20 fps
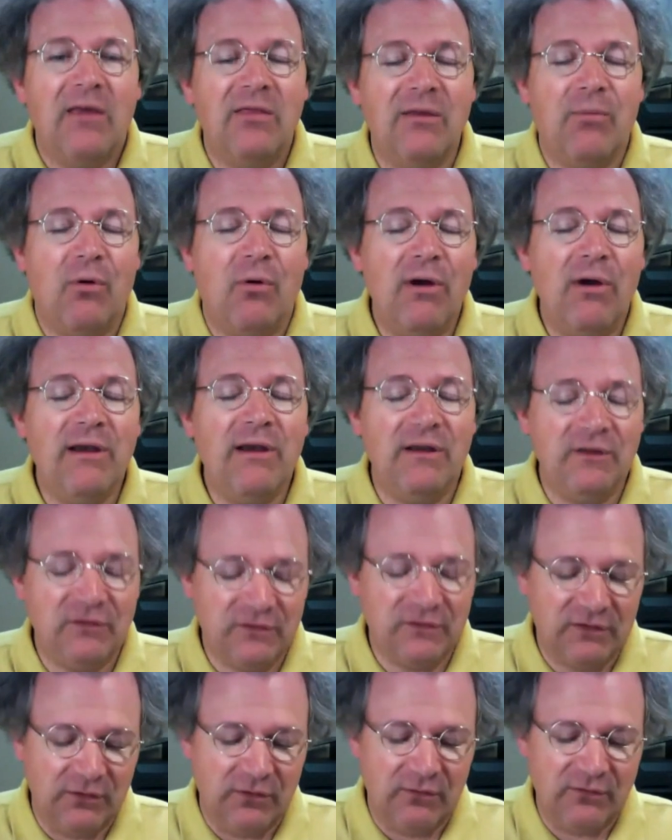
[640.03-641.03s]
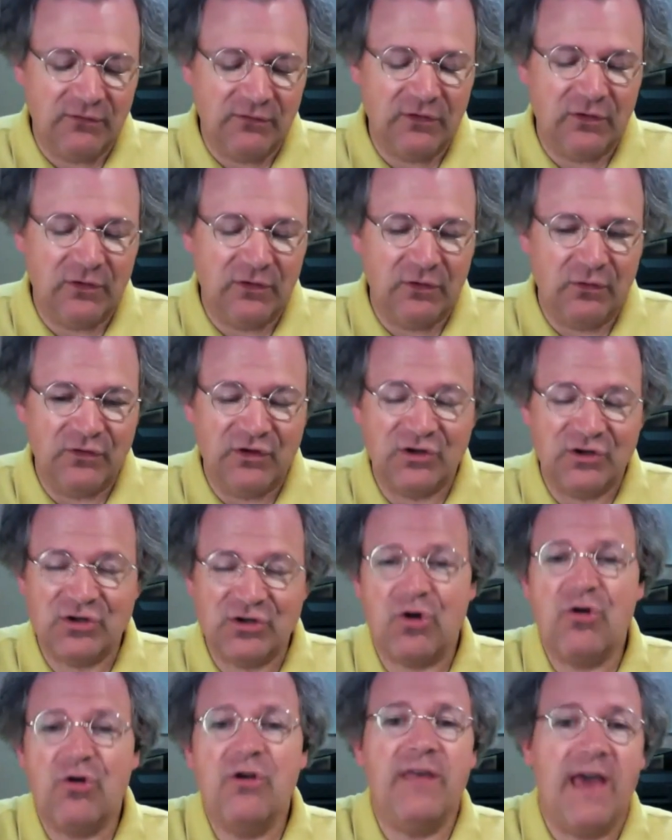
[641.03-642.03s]
The point is to
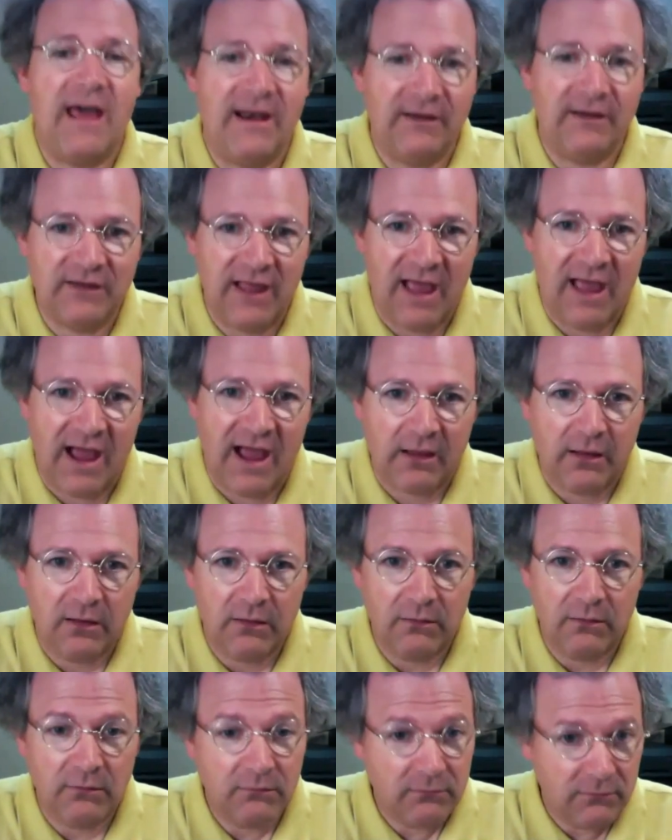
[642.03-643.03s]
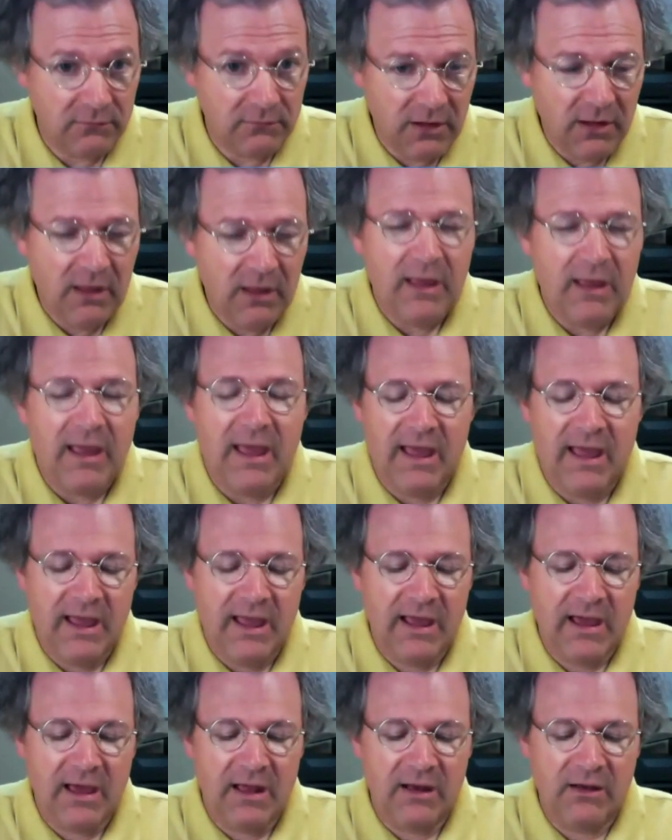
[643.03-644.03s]
deter that attack
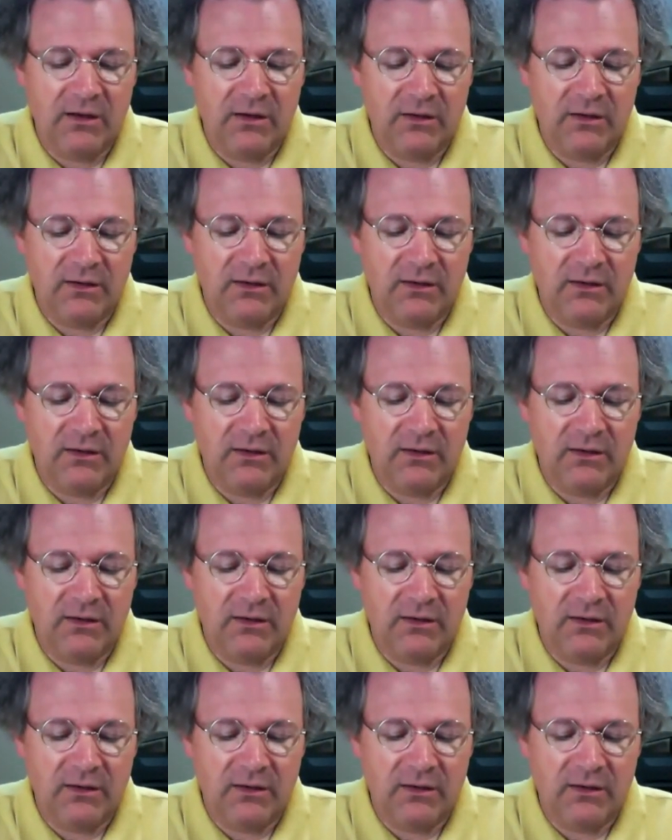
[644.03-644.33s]
and